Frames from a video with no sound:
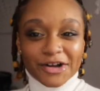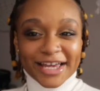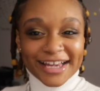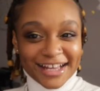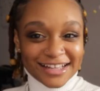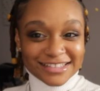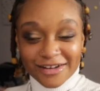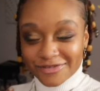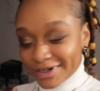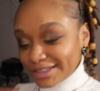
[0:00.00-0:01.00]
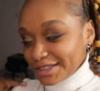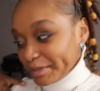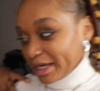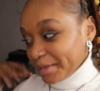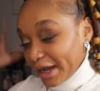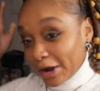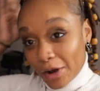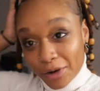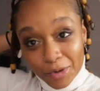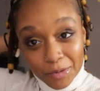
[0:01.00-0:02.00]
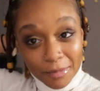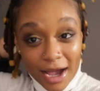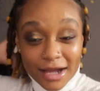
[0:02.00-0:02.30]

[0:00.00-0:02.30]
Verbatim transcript: Okay guys, I finally made it back home.